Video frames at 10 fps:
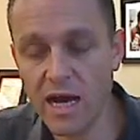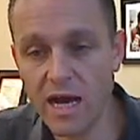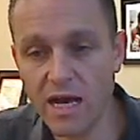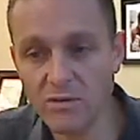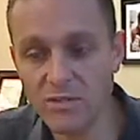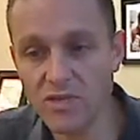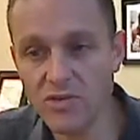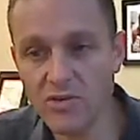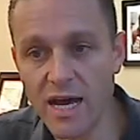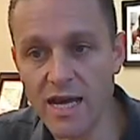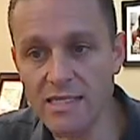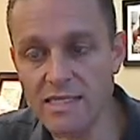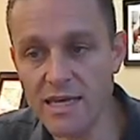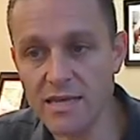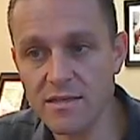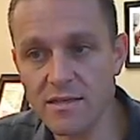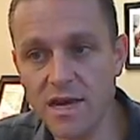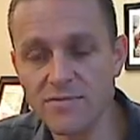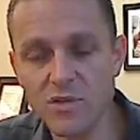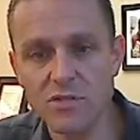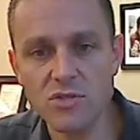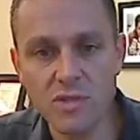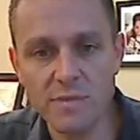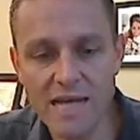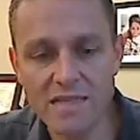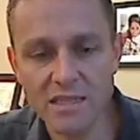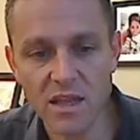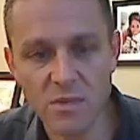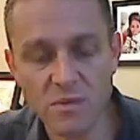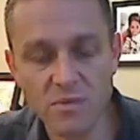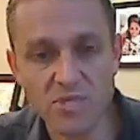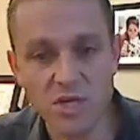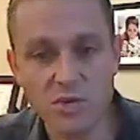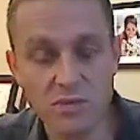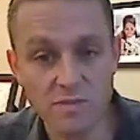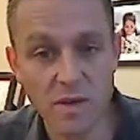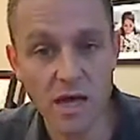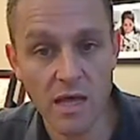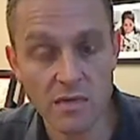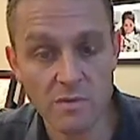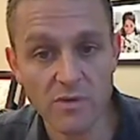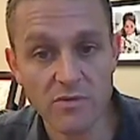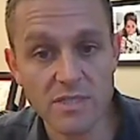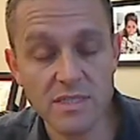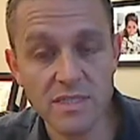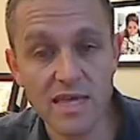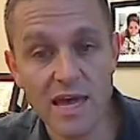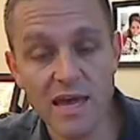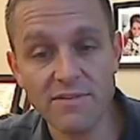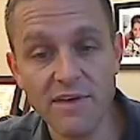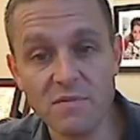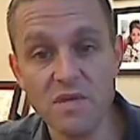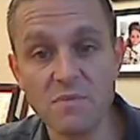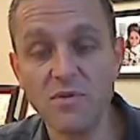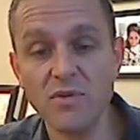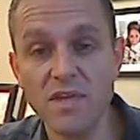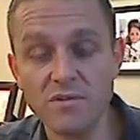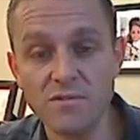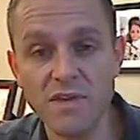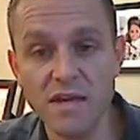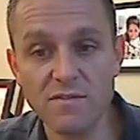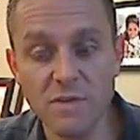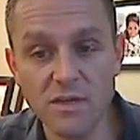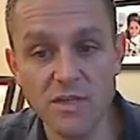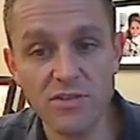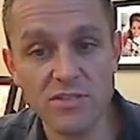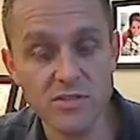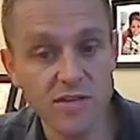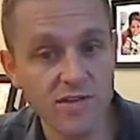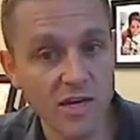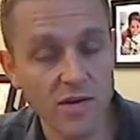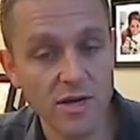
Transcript: I will tell you guys that I've told you in the past that a lot of people don't respond, but recently I have had people that have been curious, or they've had